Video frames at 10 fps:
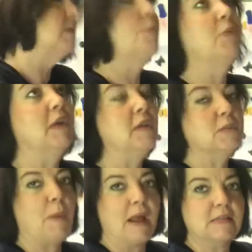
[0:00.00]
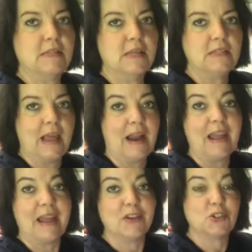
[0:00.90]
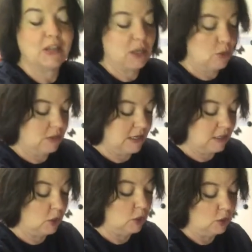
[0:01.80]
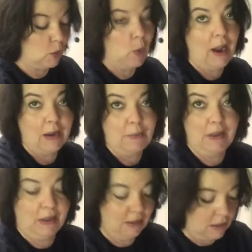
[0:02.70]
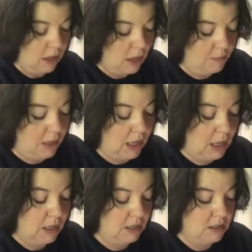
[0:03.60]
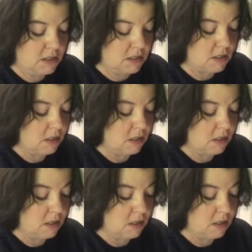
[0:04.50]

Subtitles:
It's a blend of spices, and I actually use it to cook quite a bit because